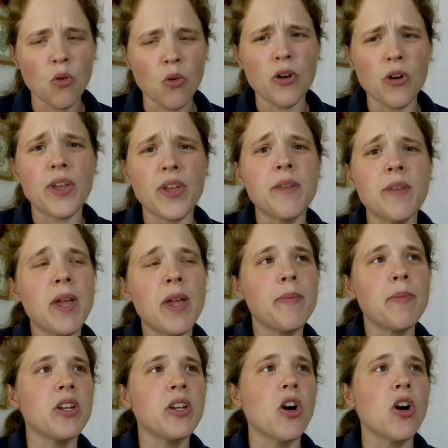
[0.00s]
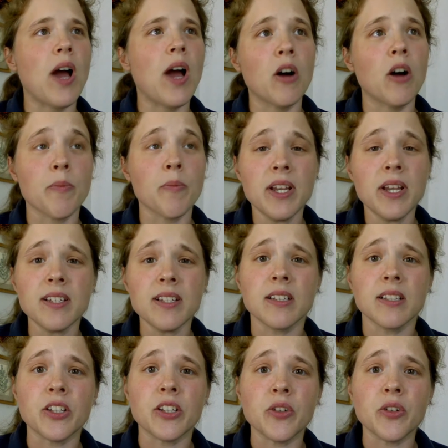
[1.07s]
Or they maybe know how to
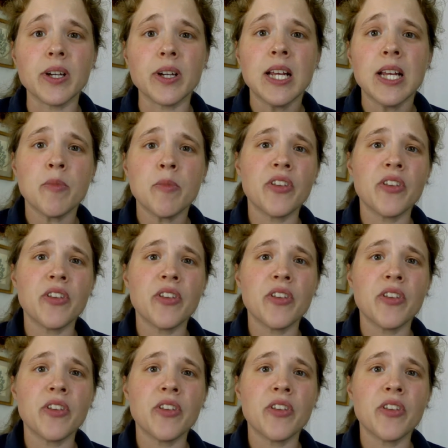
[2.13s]
basically do it,